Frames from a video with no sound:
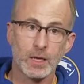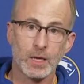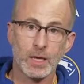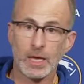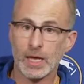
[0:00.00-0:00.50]

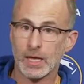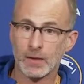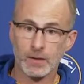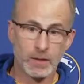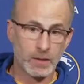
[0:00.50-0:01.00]

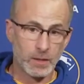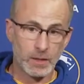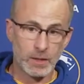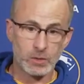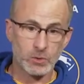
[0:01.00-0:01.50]
and
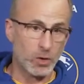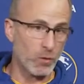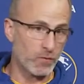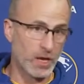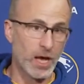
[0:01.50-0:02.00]
he tried to
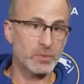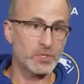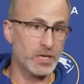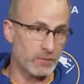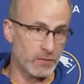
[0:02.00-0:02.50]

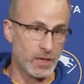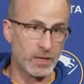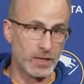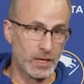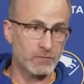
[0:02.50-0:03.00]
overcompensate for that,
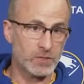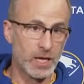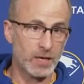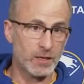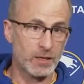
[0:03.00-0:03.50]
like I've
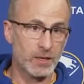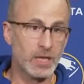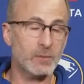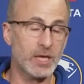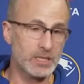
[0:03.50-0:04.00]
said, and
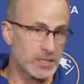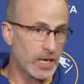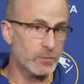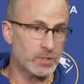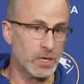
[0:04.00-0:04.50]
he made a
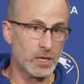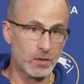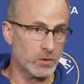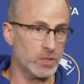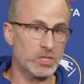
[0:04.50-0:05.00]
second mistake. He
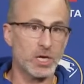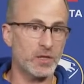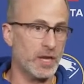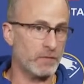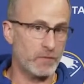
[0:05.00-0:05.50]
could have just held the
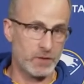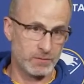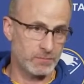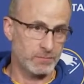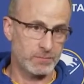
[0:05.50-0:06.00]
net front
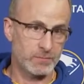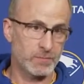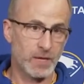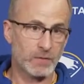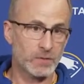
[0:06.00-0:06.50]

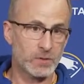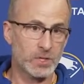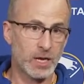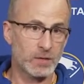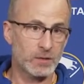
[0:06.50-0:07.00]
after the
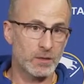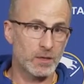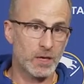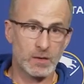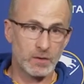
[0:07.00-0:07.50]
shot,
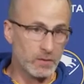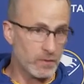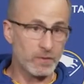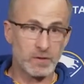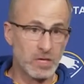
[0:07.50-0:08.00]
and
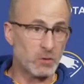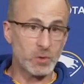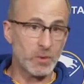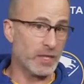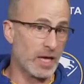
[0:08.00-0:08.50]
he would have
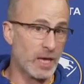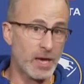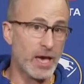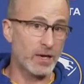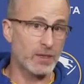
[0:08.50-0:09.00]
been the guy
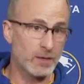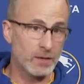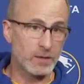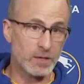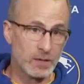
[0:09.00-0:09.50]
back.
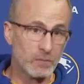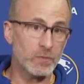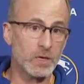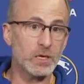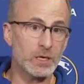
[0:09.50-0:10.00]
He
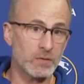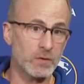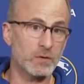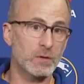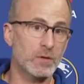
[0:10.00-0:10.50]

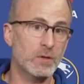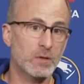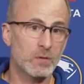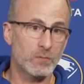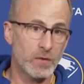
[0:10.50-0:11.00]
even
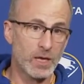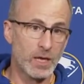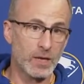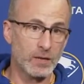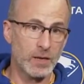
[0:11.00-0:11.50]

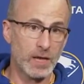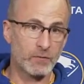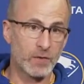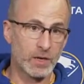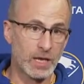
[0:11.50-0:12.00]
vacated the net
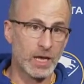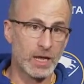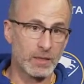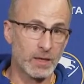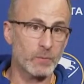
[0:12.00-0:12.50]
front again, I
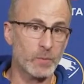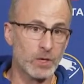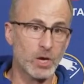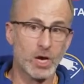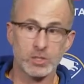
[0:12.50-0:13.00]
think,
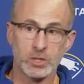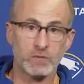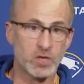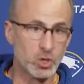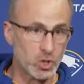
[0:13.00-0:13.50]
because of
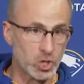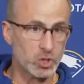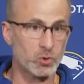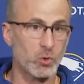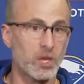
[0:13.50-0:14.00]
he couldn't
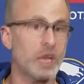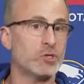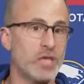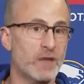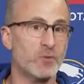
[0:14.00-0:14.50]
control the
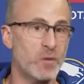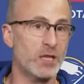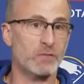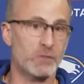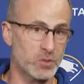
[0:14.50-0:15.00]
energy after making
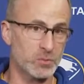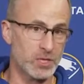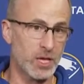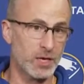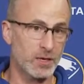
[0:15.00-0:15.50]
the first
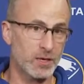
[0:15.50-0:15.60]
mistake.